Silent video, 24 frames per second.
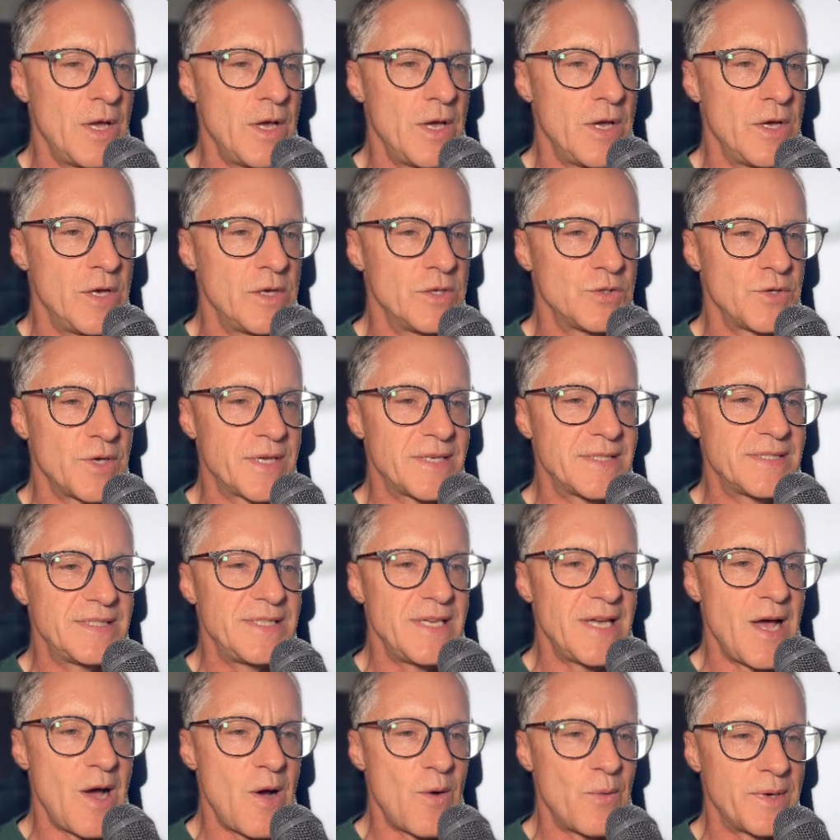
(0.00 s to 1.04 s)
So you can see
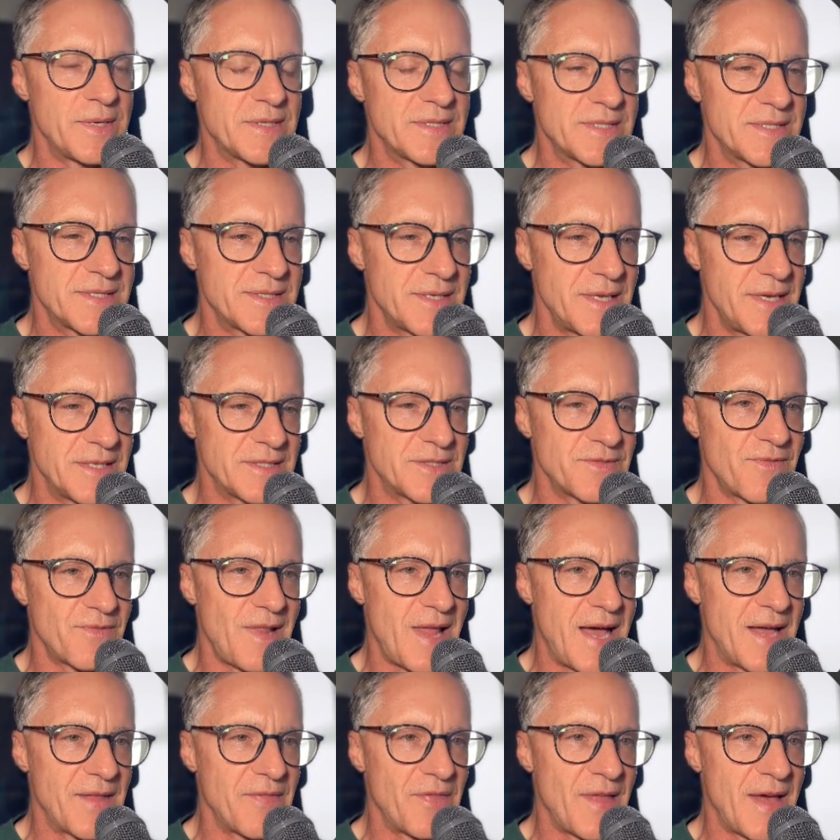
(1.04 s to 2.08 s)
how it's
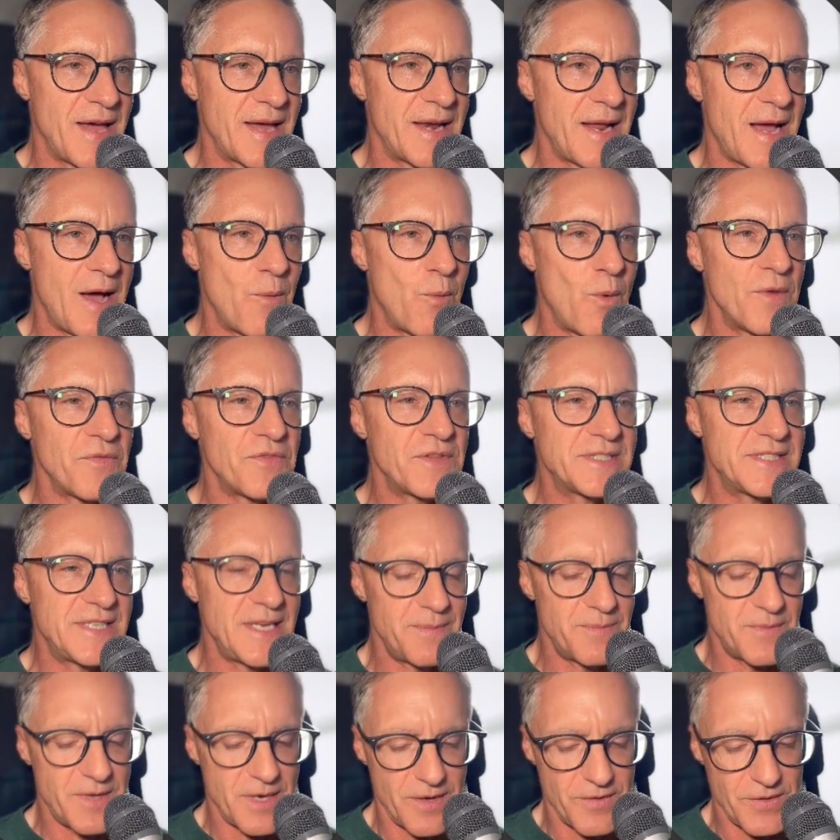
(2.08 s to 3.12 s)
flat in that. I want the same
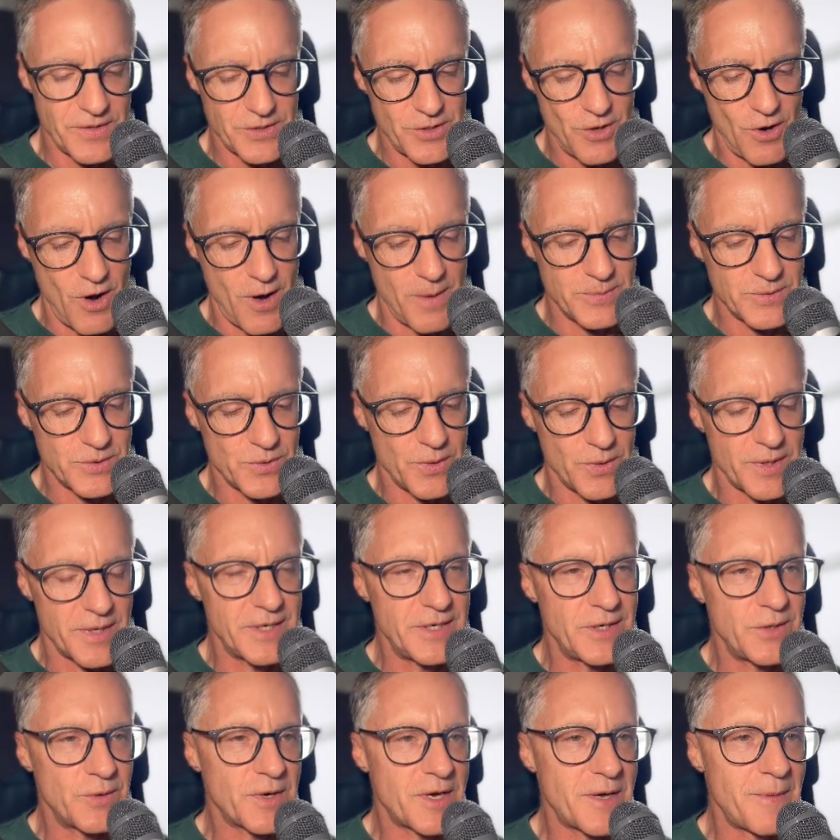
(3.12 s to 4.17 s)
thing on the top. So I'm going
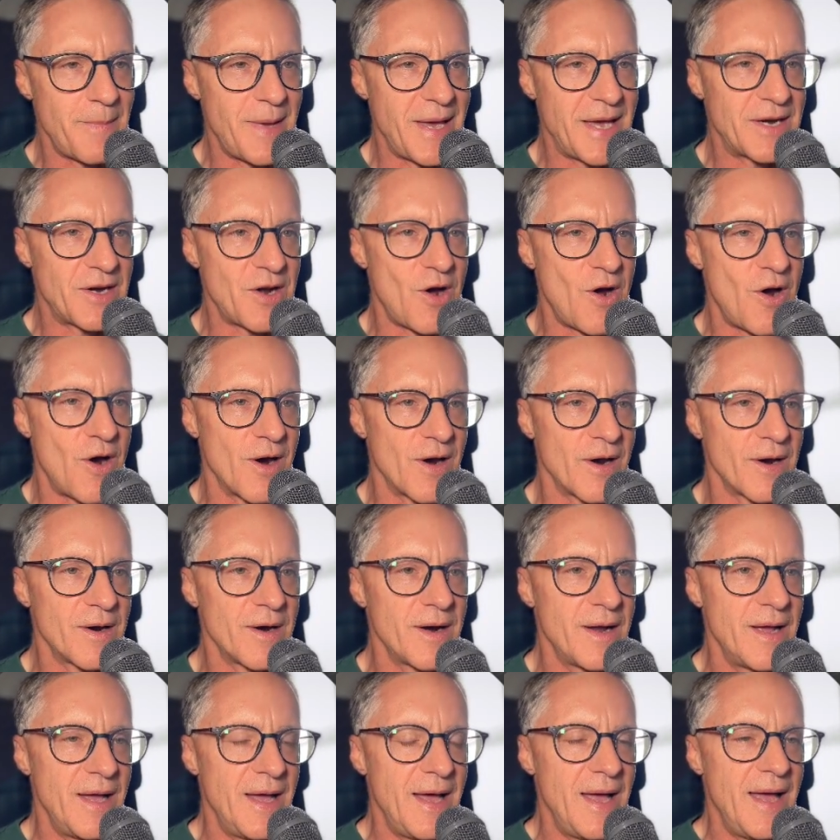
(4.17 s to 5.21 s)
to do a Command R,
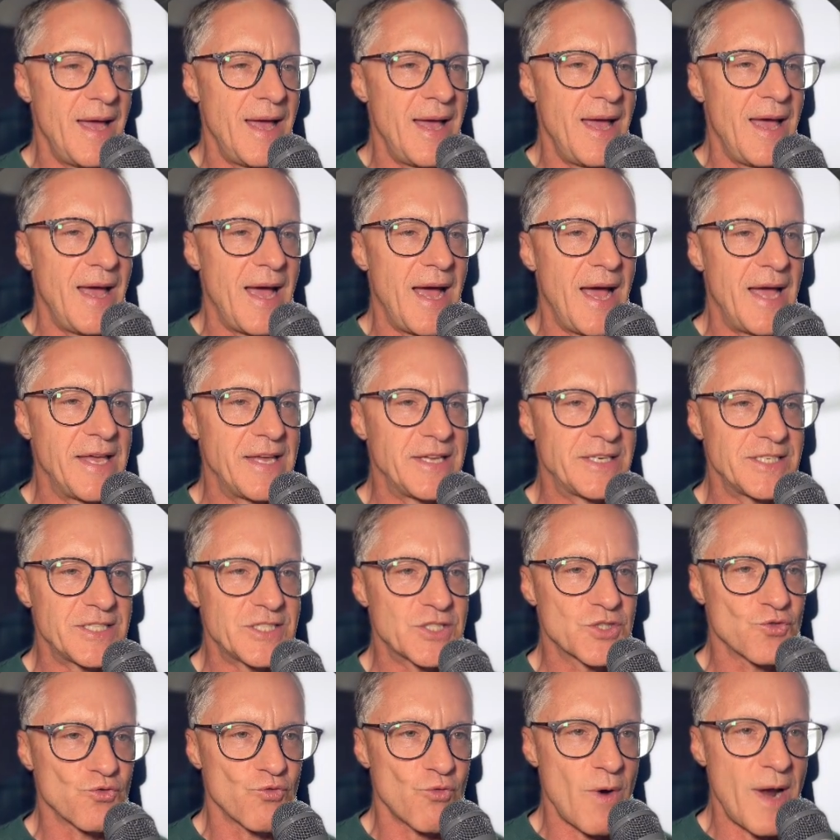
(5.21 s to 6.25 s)
and you just
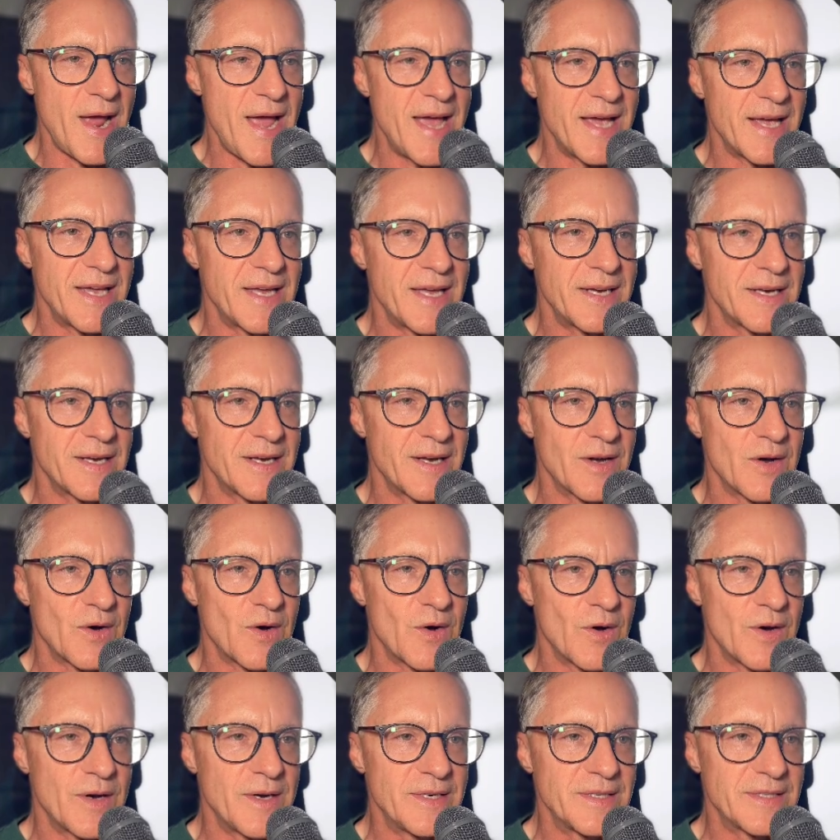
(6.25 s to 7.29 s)
drag it
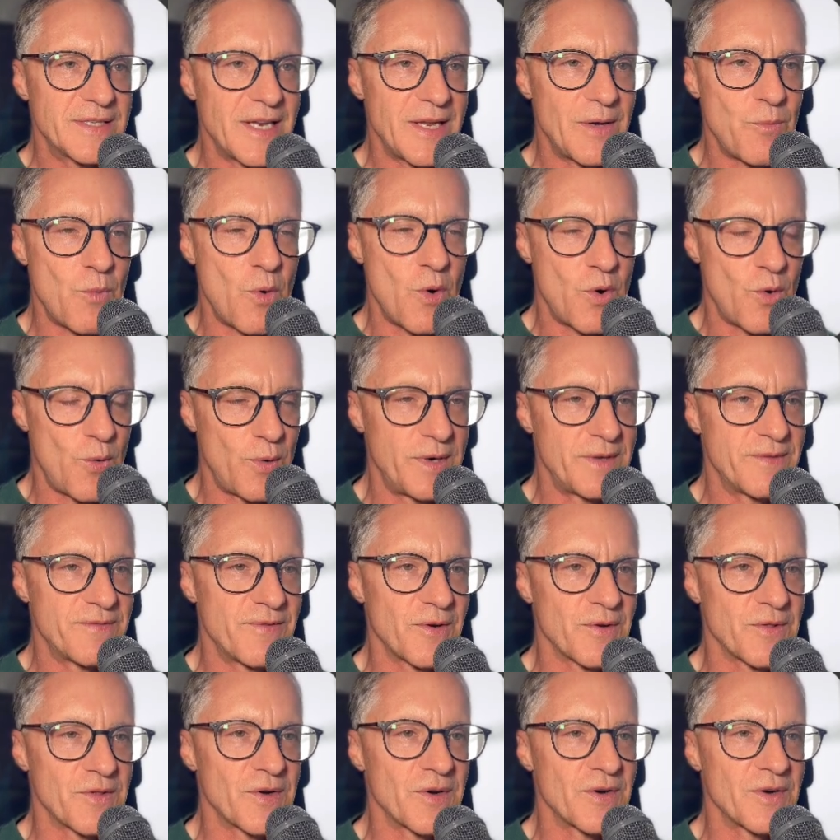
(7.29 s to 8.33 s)
till it won't go any
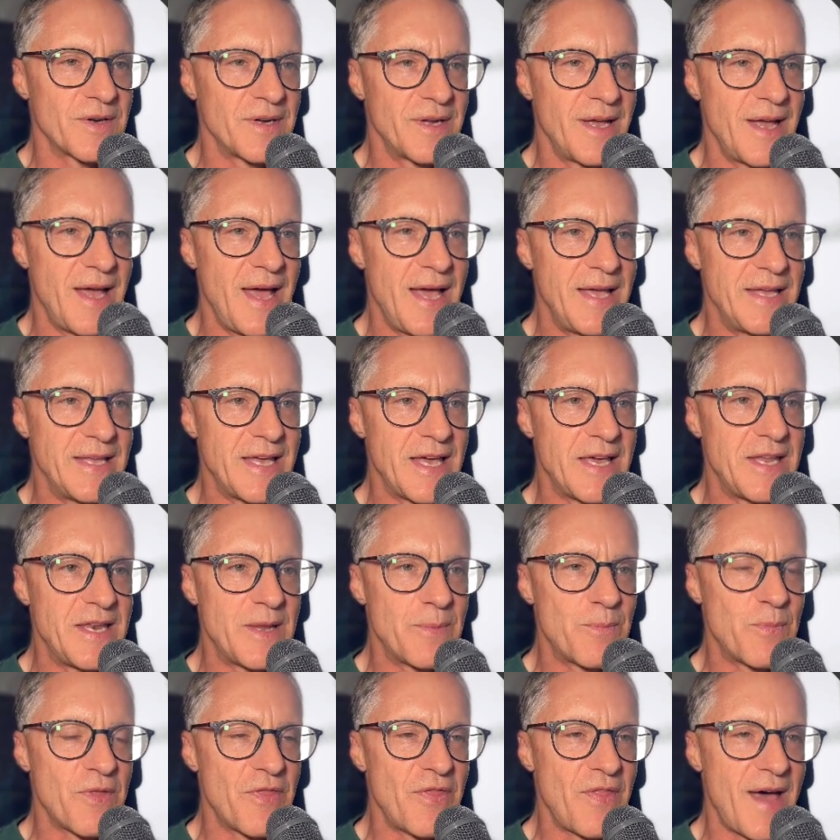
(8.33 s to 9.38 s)
further, and you end up
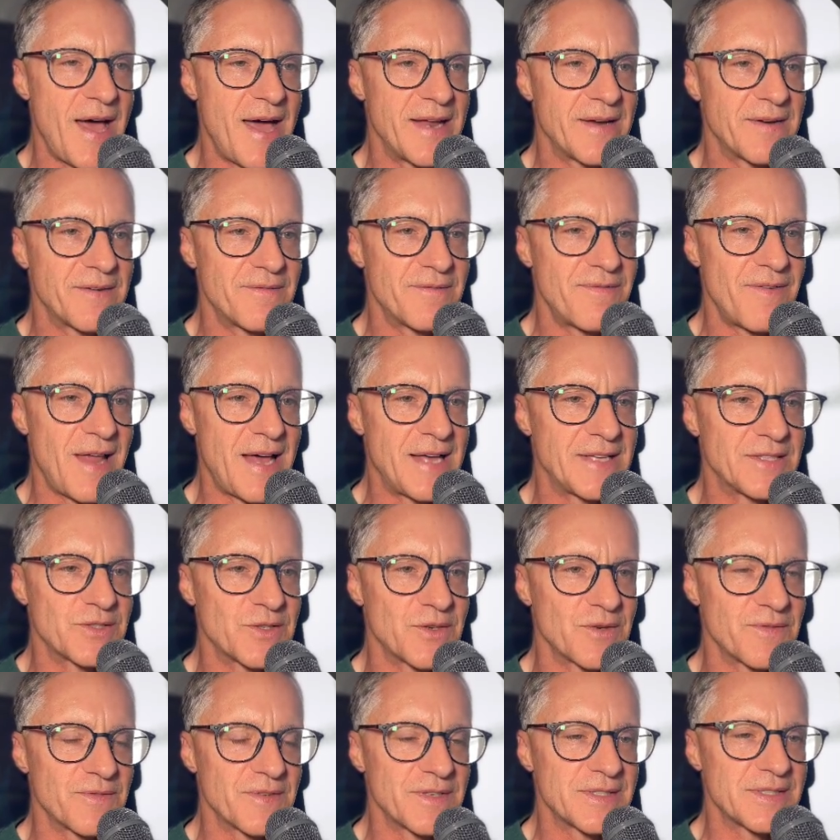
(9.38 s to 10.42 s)
with that flat
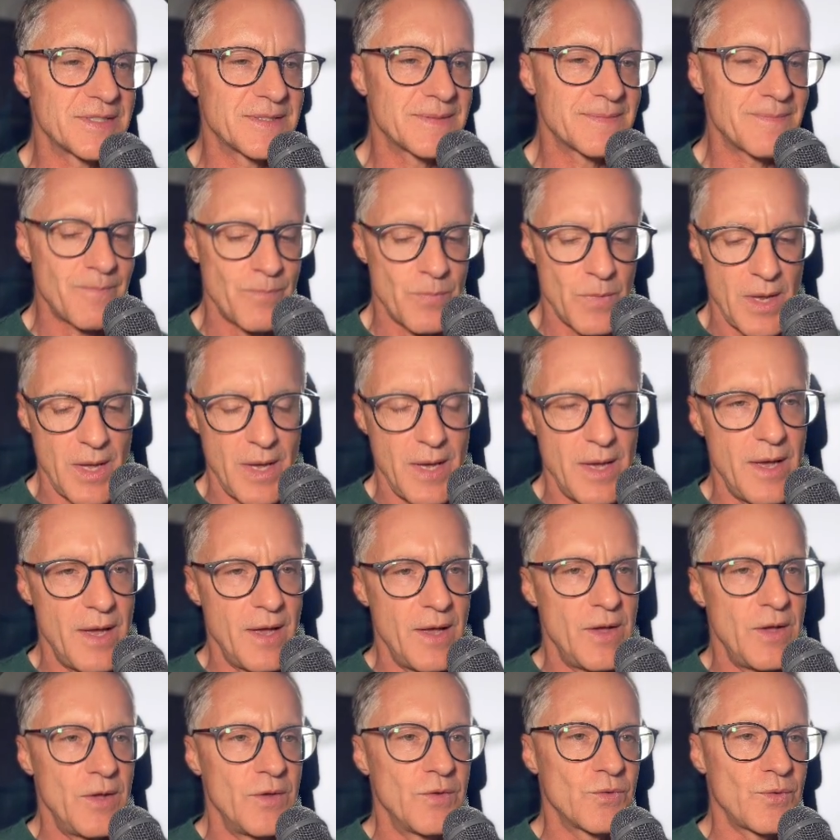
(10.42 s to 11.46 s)
surface.
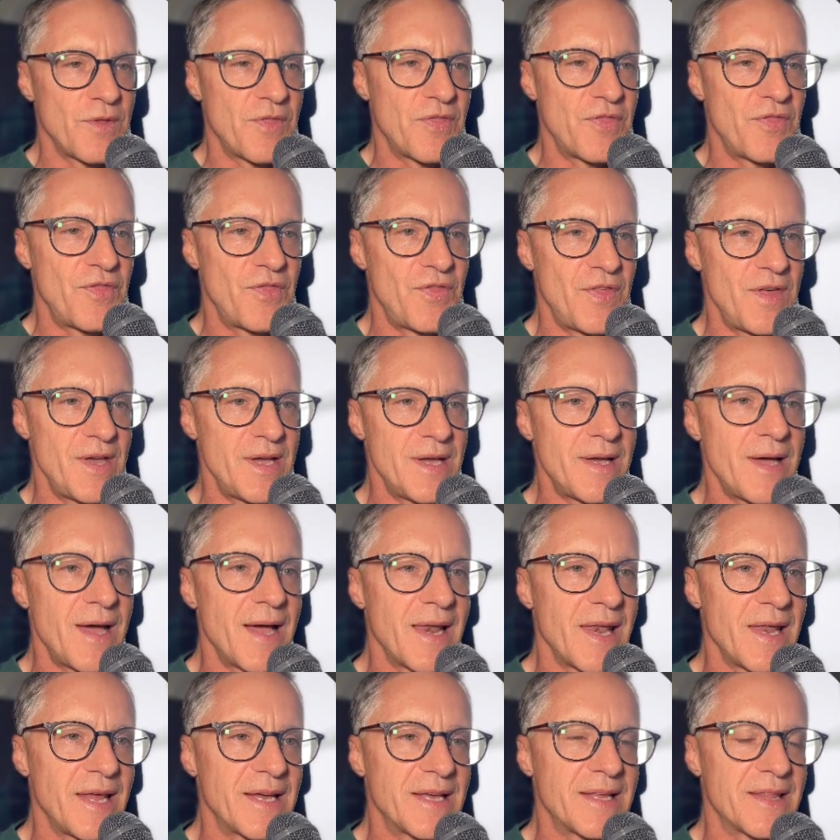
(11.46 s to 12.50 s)
So I think I
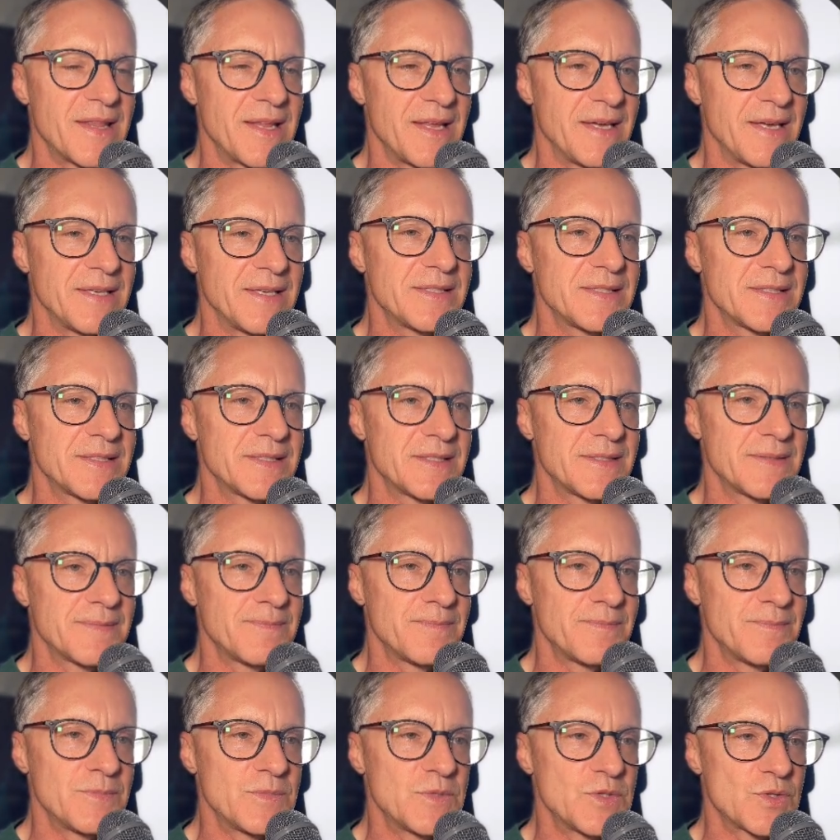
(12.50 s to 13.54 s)
like this.
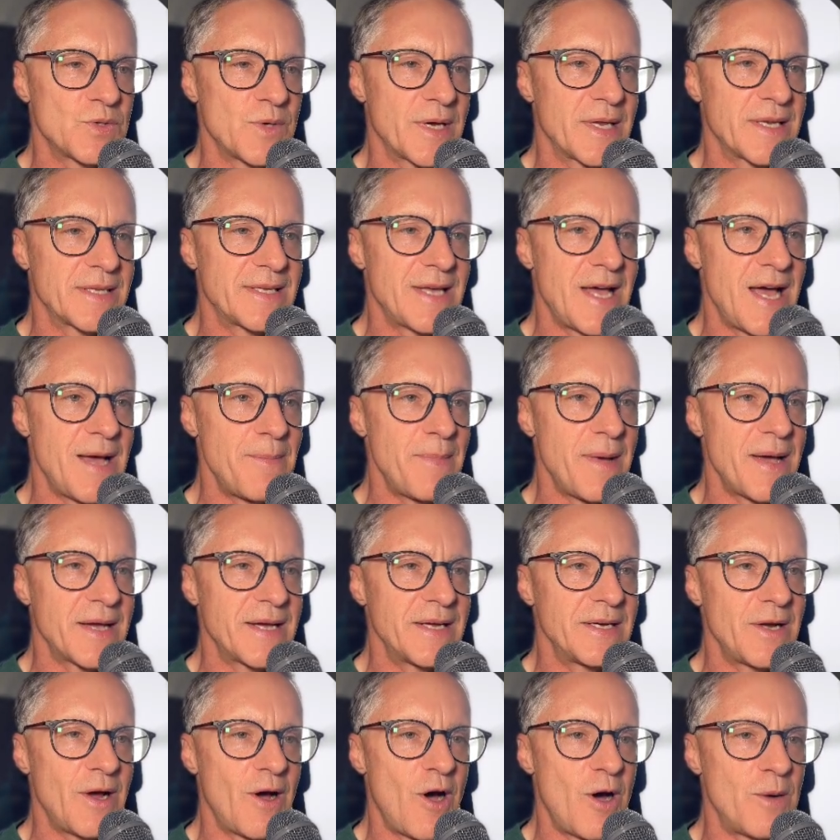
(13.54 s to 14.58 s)
So I'm going to tab back
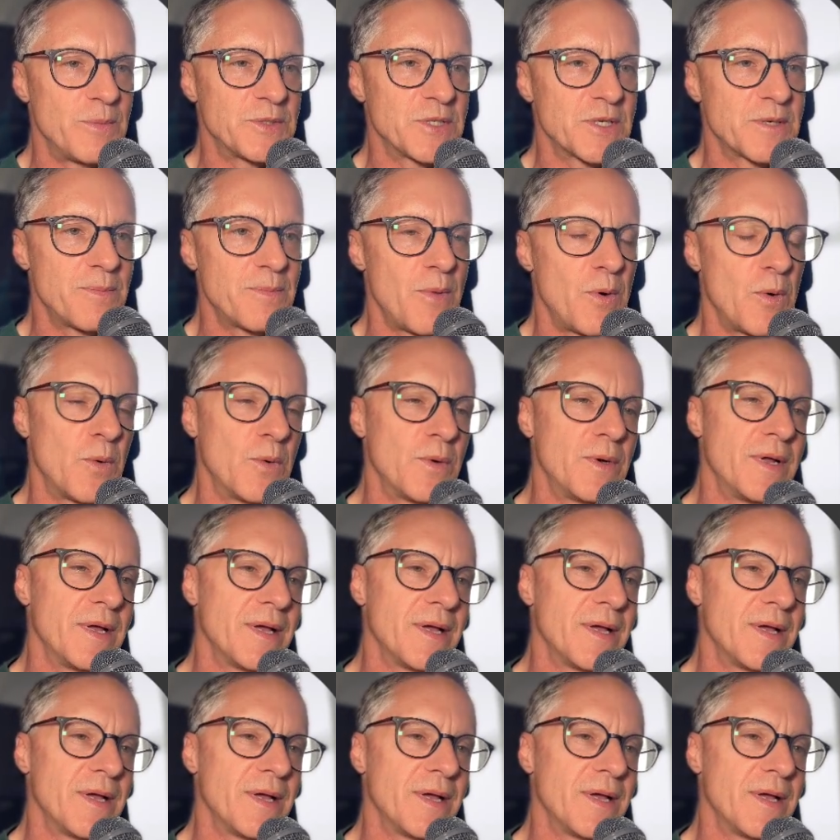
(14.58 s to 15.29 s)
into object mode.